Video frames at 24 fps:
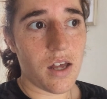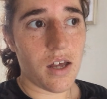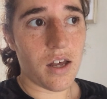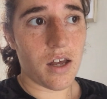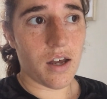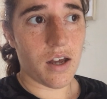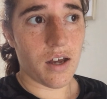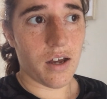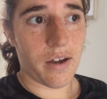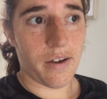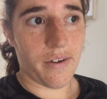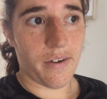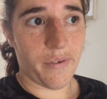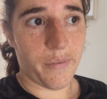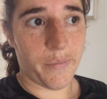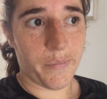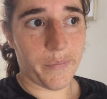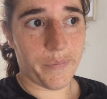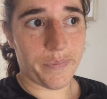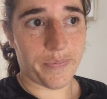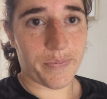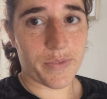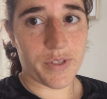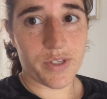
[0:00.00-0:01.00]

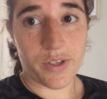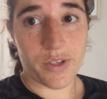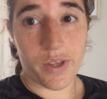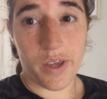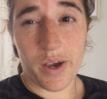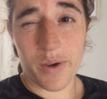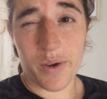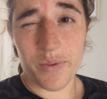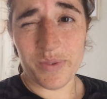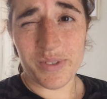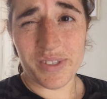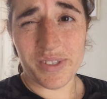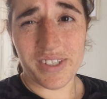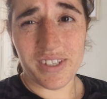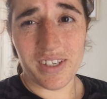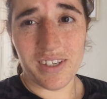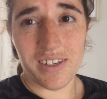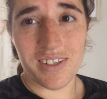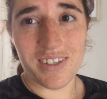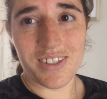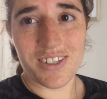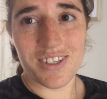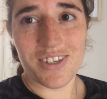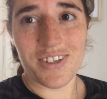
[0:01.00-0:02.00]
So yeah, we'll
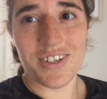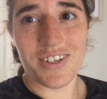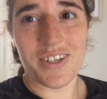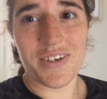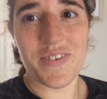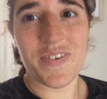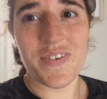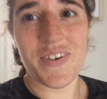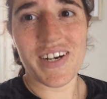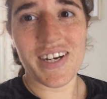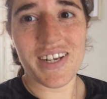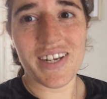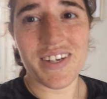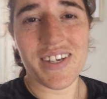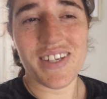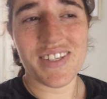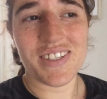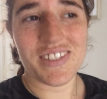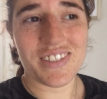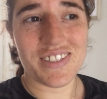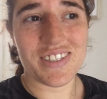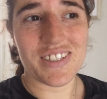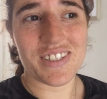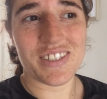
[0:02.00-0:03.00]
see. It's not a very
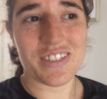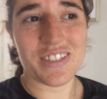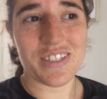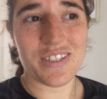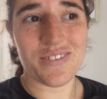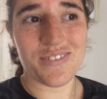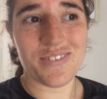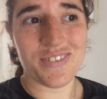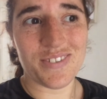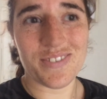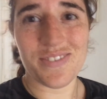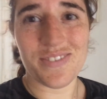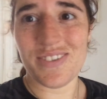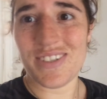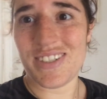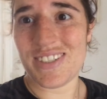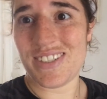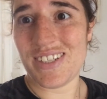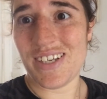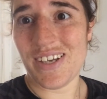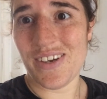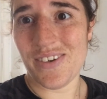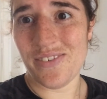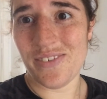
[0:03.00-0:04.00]
successful first
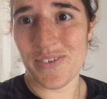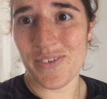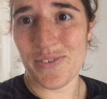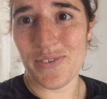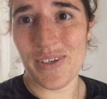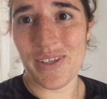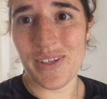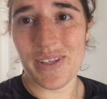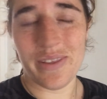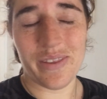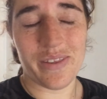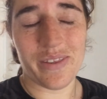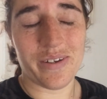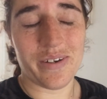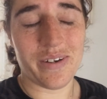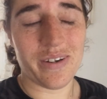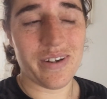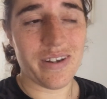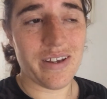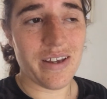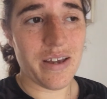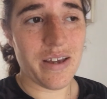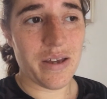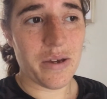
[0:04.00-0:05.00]
day of the readathon,
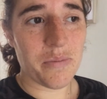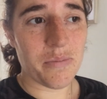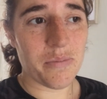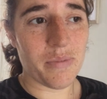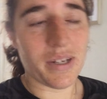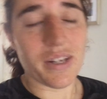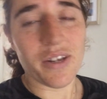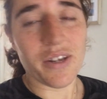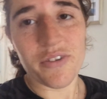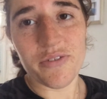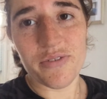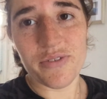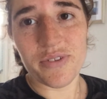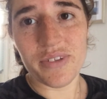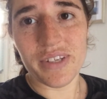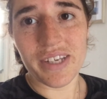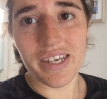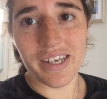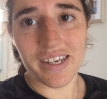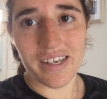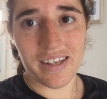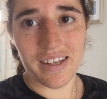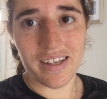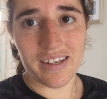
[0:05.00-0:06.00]
but hopefully
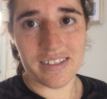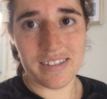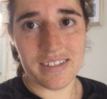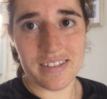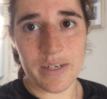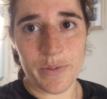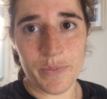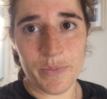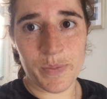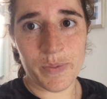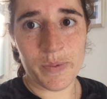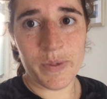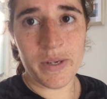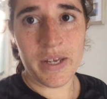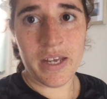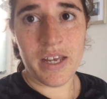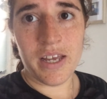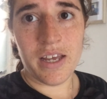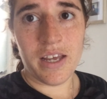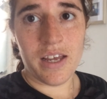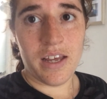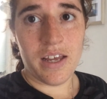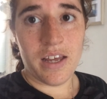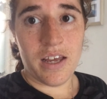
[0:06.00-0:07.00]
I can catch up.
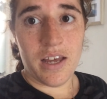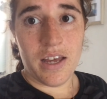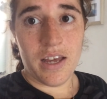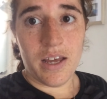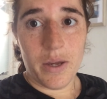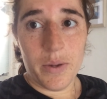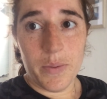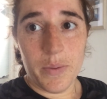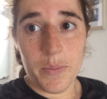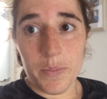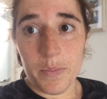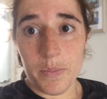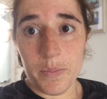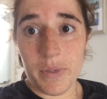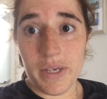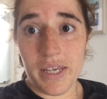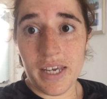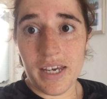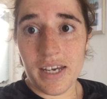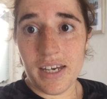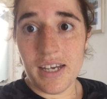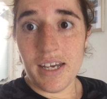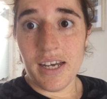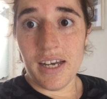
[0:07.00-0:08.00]
But
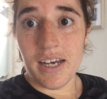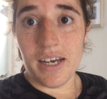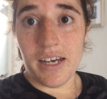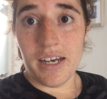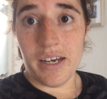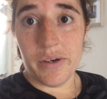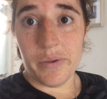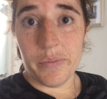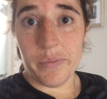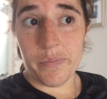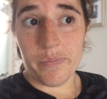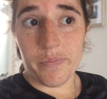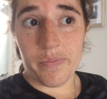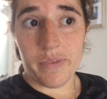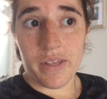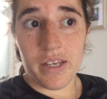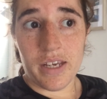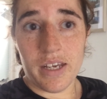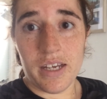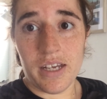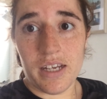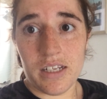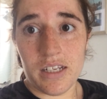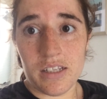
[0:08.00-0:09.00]
yeah,
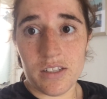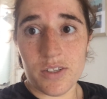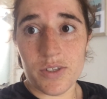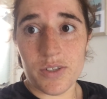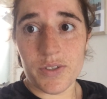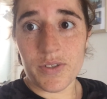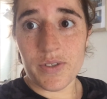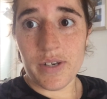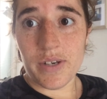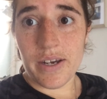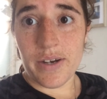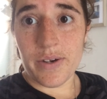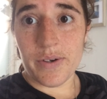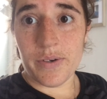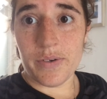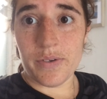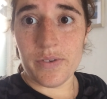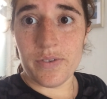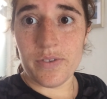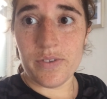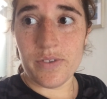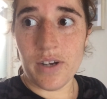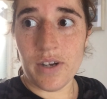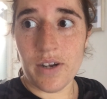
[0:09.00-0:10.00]
I'll go
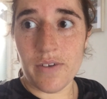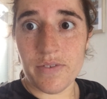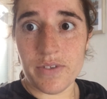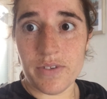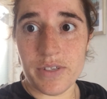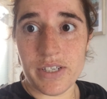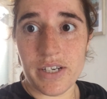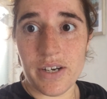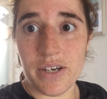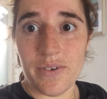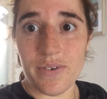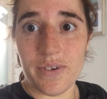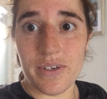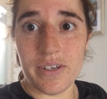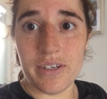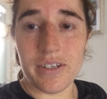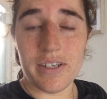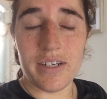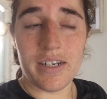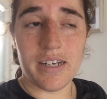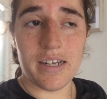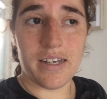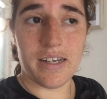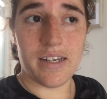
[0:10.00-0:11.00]
now, have a shower
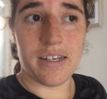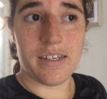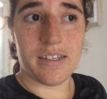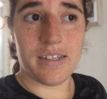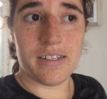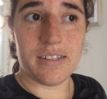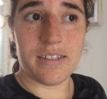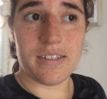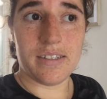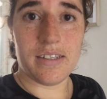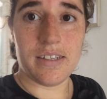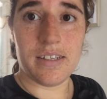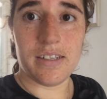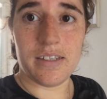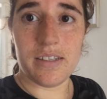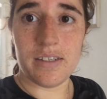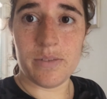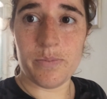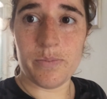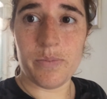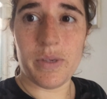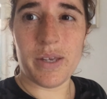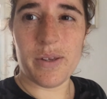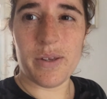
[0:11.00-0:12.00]

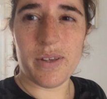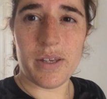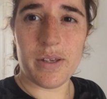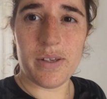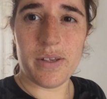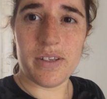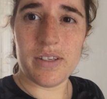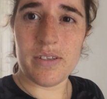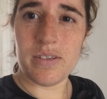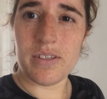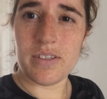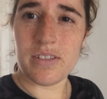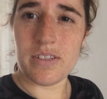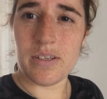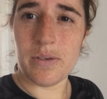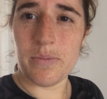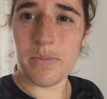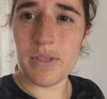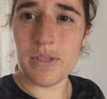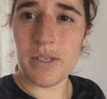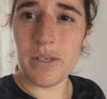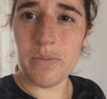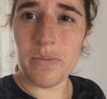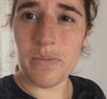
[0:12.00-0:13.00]
and make some
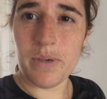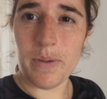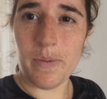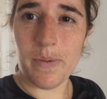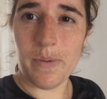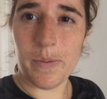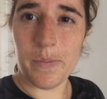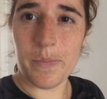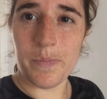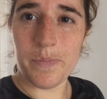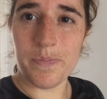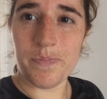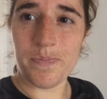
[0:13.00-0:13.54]
tea maybe.